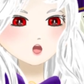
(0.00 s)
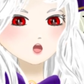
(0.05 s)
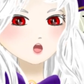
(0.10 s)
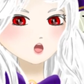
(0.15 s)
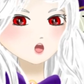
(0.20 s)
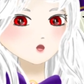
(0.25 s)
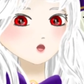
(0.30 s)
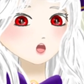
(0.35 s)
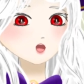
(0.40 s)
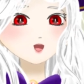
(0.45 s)

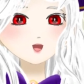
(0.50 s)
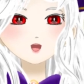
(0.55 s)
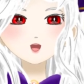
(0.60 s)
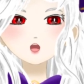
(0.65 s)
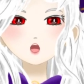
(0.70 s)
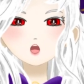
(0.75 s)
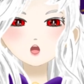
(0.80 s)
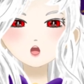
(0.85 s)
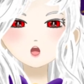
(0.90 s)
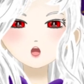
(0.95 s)
But yeah,
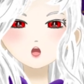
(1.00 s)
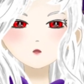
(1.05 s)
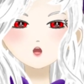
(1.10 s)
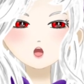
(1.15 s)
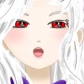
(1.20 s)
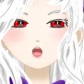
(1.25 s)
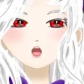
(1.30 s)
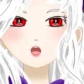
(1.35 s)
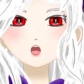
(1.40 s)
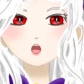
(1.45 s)
I
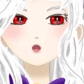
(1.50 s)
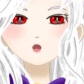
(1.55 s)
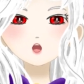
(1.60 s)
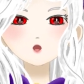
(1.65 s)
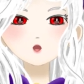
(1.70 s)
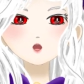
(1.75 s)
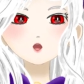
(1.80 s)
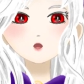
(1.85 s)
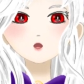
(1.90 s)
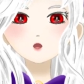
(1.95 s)
saw
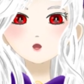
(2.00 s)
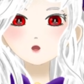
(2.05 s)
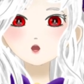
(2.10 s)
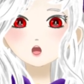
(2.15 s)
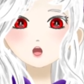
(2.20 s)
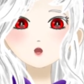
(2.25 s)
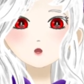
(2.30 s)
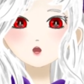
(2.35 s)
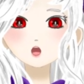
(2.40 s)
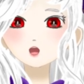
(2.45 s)
people
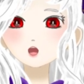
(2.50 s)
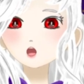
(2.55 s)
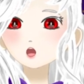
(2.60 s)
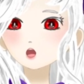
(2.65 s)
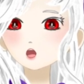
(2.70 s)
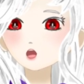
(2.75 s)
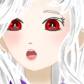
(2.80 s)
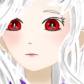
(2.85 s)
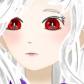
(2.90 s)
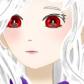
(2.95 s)
comparing
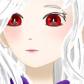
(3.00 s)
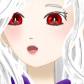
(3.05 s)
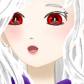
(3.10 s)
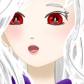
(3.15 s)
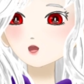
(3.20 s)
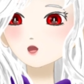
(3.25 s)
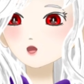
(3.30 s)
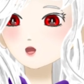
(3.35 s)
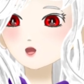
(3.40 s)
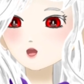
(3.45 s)
them,
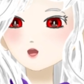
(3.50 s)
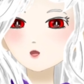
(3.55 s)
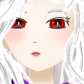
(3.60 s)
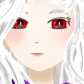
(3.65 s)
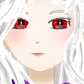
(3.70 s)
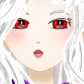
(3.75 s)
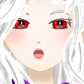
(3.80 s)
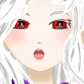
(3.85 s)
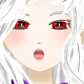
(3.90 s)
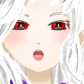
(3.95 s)
basically.
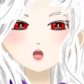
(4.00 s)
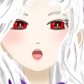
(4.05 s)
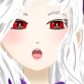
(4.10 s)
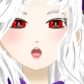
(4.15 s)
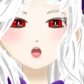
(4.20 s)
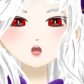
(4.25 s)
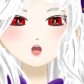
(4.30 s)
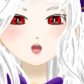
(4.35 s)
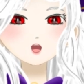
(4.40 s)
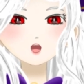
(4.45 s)
And I
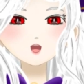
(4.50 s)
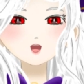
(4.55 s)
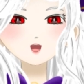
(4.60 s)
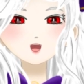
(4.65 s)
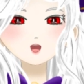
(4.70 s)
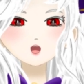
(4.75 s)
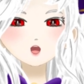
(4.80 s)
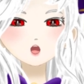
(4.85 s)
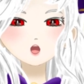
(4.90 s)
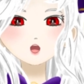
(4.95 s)
had
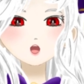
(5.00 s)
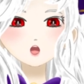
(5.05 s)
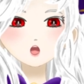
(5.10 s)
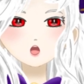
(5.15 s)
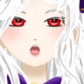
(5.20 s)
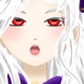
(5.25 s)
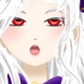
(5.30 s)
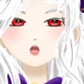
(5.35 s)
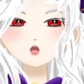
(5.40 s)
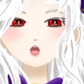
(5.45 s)
the thought
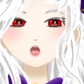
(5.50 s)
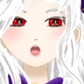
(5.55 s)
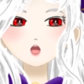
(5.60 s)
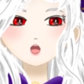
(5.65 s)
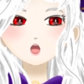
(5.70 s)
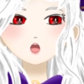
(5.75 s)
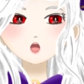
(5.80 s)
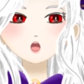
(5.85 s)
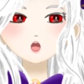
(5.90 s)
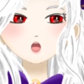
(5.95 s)

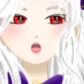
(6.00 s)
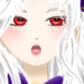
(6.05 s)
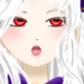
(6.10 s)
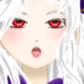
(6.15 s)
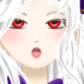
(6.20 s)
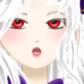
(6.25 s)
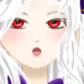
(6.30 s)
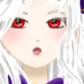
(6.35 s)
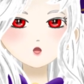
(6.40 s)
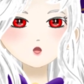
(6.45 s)

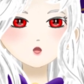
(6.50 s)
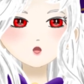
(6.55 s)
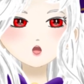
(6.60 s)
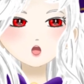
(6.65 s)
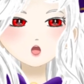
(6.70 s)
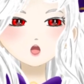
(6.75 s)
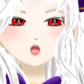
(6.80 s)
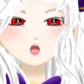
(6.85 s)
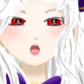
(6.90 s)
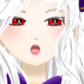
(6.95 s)
of
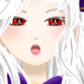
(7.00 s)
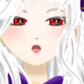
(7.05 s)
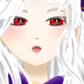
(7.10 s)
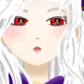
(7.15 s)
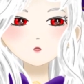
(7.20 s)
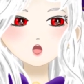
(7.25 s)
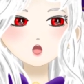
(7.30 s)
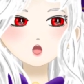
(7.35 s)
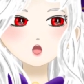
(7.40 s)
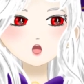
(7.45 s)

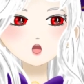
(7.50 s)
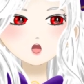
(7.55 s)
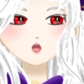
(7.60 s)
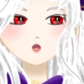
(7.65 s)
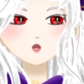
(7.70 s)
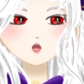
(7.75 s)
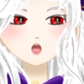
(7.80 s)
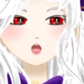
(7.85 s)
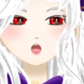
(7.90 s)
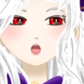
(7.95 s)
how,
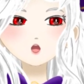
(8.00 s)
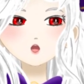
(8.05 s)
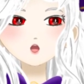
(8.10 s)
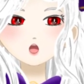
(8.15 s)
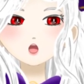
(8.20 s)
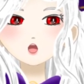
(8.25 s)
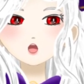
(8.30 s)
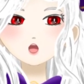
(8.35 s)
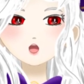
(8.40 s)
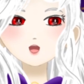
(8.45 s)
and
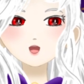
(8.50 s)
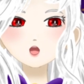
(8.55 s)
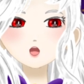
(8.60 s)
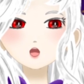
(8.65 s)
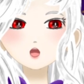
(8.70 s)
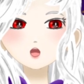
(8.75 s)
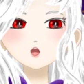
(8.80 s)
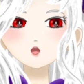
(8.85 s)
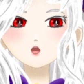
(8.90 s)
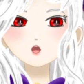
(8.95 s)

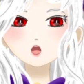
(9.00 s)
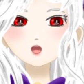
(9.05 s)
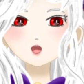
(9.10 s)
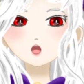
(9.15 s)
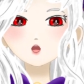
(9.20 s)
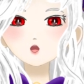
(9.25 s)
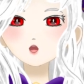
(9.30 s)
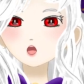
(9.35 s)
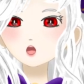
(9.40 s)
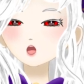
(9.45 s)

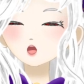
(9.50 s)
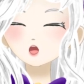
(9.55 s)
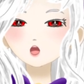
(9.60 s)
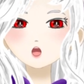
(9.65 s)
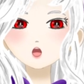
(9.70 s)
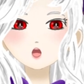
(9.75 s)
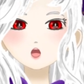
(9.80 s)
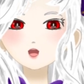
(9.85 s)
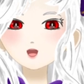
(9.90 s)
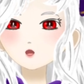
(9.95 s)
there's no
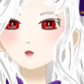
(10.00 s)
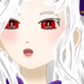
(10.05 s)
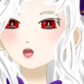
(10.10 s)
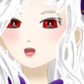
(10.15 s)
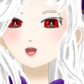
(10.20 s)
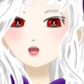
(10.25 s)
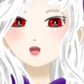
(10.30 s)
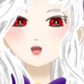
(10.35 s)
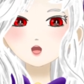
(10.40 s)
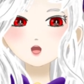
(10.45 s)

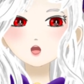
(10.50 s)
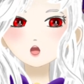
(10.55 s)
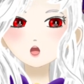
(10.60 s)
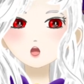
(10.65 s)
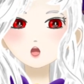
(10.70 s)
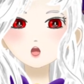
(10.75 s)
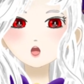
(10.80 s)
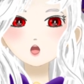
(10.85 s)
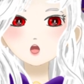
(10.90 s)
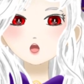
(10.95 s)
extrapolating all
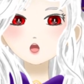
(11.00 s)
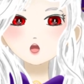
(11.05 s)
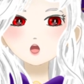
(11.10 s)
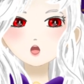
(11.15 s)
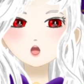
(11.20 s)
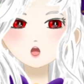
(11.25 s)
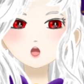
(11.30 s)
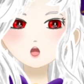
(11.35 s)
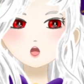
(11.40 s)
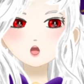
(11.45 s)
this, this is
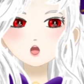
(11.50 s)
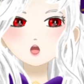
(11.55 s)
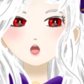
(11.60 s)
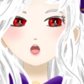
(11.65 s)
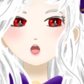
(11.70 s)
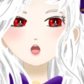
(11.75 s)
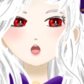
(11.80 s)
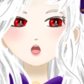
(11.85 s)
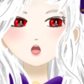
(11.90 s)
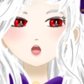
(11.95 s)
just a thought
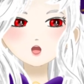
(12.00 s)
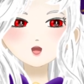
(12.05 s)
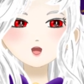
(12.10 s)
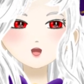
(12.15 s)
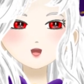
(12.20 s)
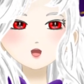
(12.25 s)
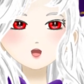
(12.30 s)
I had.